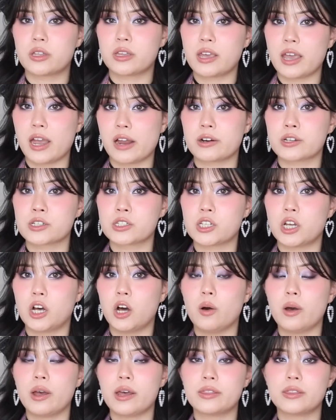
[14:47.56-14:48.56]
the
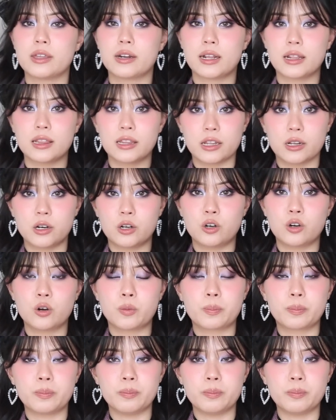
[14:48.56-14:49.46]
carousel and then a little